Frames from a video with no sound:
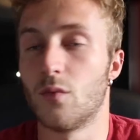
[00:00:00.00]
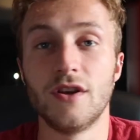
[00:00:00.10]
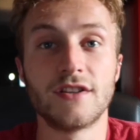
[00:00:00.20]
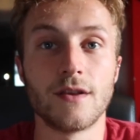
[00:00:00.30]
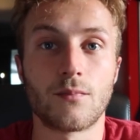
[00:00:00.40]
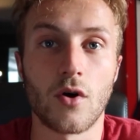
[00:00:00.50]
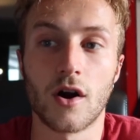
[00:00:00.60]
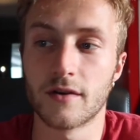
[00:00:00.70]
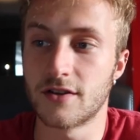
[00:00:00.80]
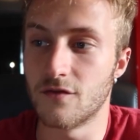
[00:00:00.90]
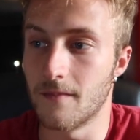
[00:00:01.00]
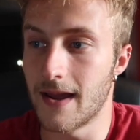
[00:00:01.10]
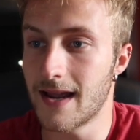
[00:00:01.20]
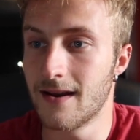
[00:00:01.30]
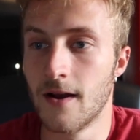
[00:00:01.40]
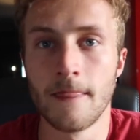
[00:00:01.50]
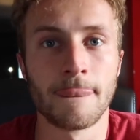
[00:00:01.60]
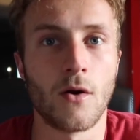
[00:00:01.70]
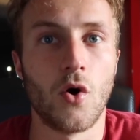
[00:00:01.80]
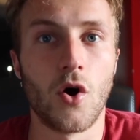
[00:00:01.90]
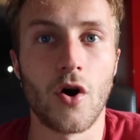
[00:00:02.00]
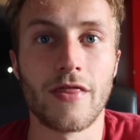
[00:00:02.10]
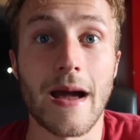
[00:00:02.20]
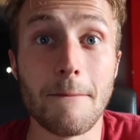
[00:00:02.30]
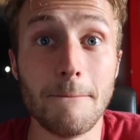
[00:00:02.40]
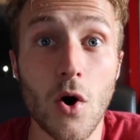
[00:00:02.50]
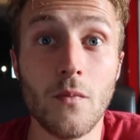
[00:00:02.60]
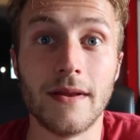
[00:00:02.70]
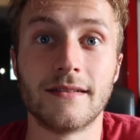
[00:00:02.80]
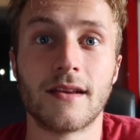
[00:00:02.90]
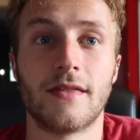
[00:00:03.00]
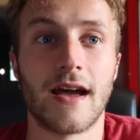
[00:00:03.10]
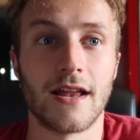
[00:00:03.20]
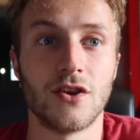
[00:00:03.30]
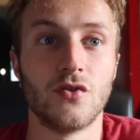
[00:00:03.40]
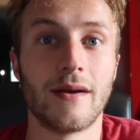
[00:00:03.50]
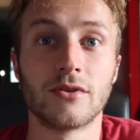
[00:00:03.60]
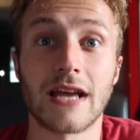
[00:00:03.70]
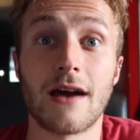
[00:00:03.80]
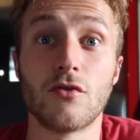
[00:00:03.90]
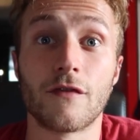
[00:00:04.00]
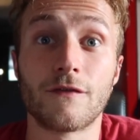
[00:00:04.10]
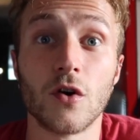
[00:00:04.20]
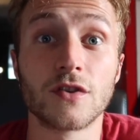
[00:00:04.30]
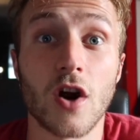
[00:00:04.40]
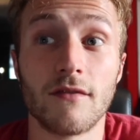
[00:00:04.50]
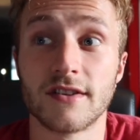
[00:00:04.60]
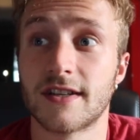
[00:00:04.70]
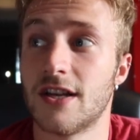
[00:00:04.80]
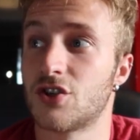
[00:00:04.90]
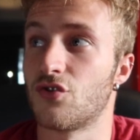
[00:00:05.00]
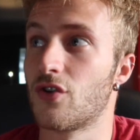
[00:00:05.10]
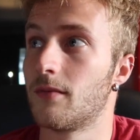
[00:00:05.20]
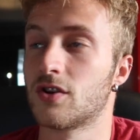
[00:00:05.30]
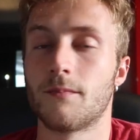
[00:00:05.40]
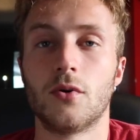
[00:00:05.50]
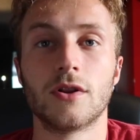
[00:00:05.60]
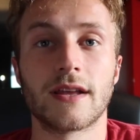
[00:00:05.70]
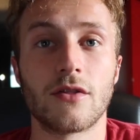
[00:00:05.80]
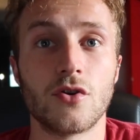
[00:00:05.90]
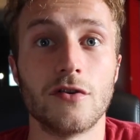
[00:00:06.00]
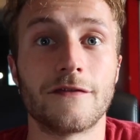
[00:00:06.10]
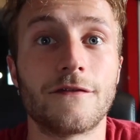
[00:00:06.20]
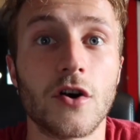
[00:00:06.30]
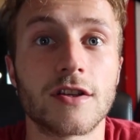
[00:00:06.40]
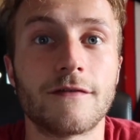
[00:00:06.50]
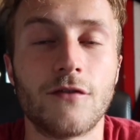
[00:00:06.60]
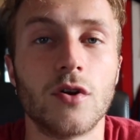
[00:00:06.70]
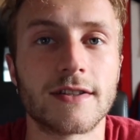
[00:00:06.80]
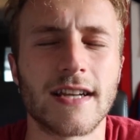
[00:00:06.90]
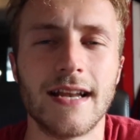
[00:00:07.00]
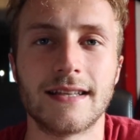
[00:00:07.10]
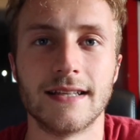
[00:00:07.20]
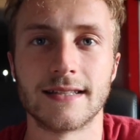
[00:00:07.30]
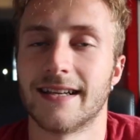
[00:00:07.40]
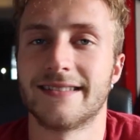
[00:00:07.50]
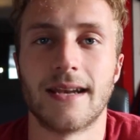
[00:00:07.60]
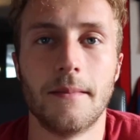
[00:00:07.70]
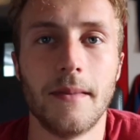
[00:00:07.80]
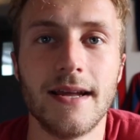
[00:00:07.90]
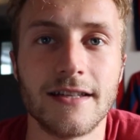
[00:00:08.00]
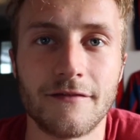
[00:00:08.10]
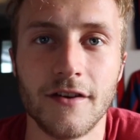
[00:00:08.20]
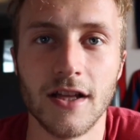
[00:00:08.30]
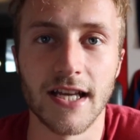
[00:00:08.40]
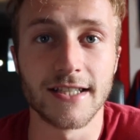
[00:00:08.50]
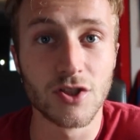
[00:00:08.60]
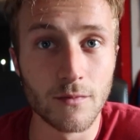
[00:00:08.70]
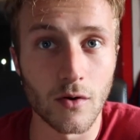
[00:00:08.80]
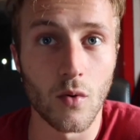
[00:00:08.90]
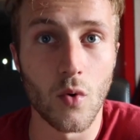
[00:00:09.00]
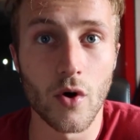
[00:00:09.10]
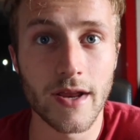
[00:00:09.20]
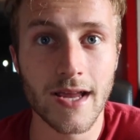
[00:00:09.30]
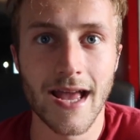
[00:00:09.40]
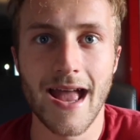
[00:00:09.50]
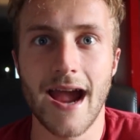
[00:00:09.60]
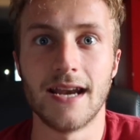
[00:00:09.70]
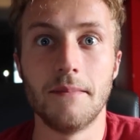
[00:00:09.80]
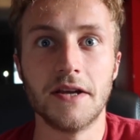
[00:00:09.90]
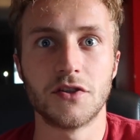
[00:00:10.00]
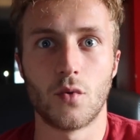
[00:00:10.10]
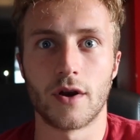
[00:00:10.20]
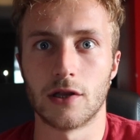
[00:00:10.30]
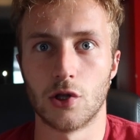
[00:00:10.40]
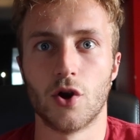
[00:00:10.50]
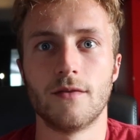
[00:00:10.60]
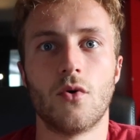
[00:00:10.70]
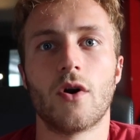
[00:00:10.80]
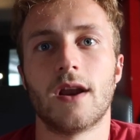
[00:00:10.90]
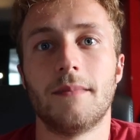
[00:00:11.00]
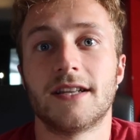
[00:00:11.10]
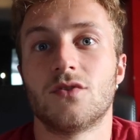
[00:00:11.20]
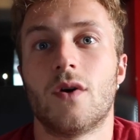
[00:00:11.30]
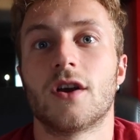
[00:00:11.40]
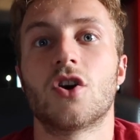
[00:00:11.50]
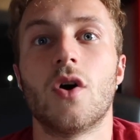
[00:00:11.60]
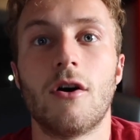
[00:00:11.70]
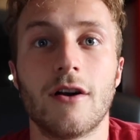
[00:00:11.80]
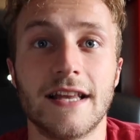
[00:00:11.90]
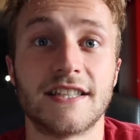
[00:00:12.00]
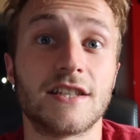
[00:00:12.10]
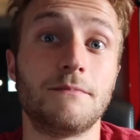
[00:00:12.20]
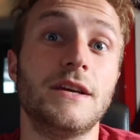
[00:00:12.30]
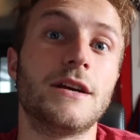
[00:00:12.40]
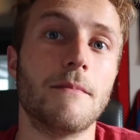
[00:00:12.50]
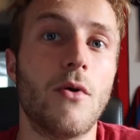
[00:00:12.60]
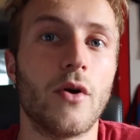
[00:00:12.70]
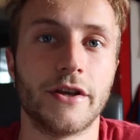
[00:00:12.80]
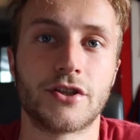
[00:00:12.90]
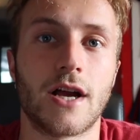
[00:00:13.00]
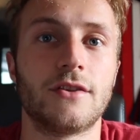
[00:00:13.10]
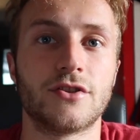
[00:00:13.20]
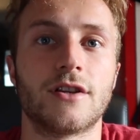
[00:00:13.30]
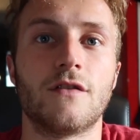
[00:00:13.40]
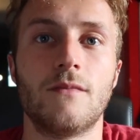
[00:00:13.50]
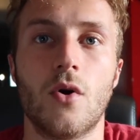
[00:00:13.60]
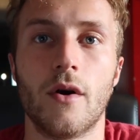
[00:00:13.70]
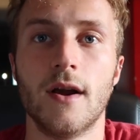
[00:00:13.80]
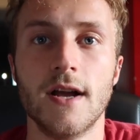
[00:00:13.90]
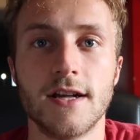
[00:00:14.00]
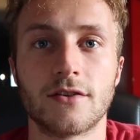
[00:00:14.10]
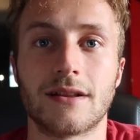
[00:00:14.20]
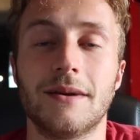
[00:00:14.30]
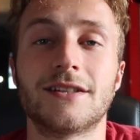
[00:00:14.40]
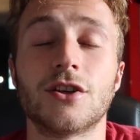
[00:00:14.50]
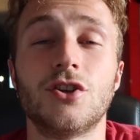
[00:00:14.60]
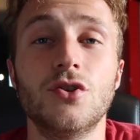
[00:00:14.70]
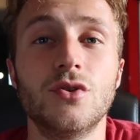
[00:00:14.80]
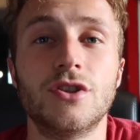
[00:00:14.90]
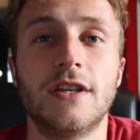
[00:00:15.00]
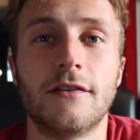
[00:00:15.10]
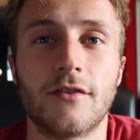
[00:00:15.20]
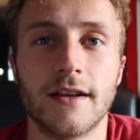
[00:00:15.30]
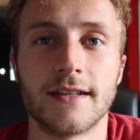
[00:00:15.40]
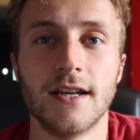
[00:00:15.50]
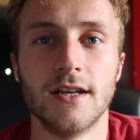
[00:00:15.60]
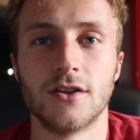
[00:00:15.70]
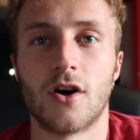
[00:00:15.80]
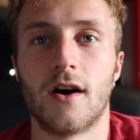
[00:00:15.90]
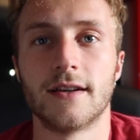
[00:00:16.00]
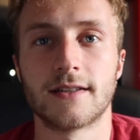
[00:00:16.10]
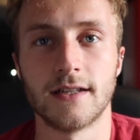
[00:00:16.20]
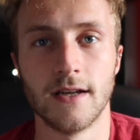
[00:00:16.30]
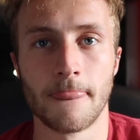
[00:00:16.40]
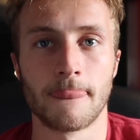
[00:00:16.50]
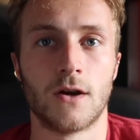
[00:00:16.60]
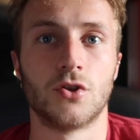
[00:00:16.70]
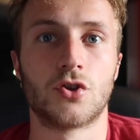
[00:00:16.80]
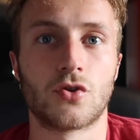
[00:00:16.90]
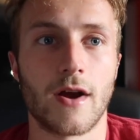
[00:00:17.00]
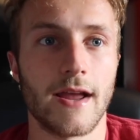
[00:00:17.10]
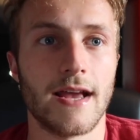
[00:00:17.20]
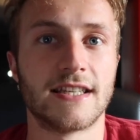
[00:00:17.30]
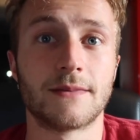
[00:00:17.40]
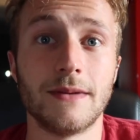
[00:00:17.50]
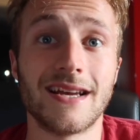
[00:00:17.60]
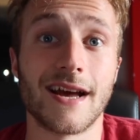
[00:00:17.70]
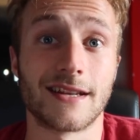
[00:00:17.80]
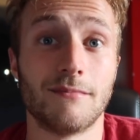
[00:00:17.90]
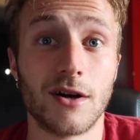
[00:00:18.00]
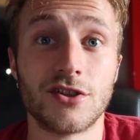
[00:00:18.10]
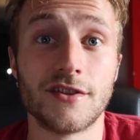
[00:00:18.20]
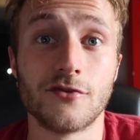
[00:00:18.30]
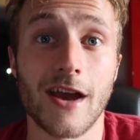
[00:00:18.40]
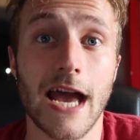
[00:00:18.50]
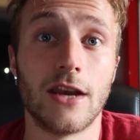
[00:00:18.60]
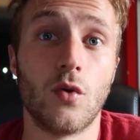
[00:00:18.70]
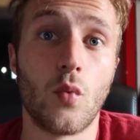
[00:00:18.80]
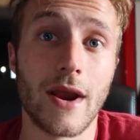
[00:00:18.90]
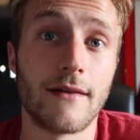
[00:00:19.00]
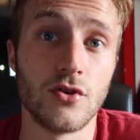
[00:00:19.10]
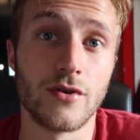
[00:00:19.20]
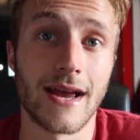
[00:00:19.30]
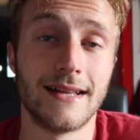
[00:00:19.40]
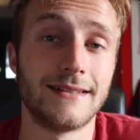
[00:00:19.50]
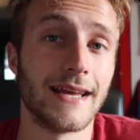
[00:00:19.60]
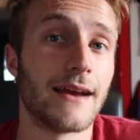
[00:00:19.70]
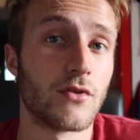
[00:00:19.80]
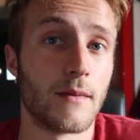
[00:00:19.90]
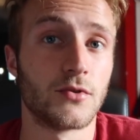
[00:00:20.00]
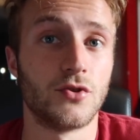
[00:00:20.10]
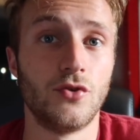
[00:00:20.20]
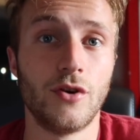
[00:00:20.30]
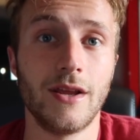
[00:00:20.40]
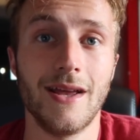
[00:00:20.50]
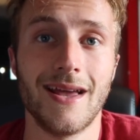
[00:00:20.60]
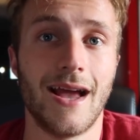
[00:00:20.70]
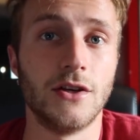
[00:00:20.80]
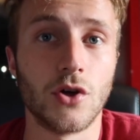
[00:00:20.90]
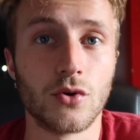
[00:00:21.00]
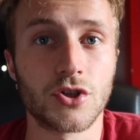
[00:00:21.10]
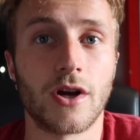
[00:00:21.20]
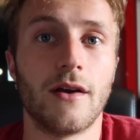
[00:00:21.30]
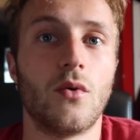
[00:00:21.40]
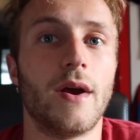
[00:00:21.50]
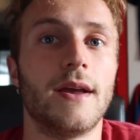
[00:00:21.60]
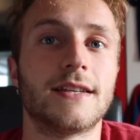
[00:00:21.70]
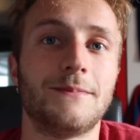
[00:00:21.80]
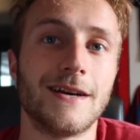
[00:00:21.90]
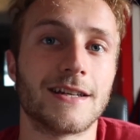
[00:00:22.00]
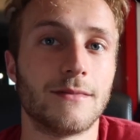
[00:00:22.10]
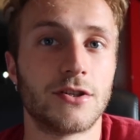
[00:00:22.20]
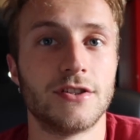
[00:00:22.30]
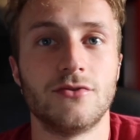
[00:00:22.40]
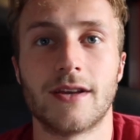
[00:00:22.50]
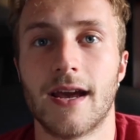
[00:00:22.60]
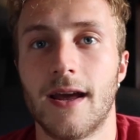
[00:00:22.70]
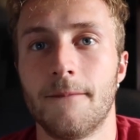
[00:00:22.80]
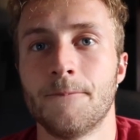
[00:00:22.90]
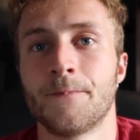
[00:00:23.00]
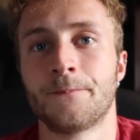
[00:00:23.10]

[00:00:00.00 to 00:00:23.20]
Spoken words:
when you see the progress you've made, or that moment that you're able to have your first conversation, you're able to pull together your first full sentence. It's an amazing feeling. It's super rewarding, and it makes you want to learn more, and it makes you want to go out and speak more and challenge yourself more. So that makes a huge difference to honestly try and speak as much as you can whenever you can. Take every opportunity and don't shy away. Speak as much as you can,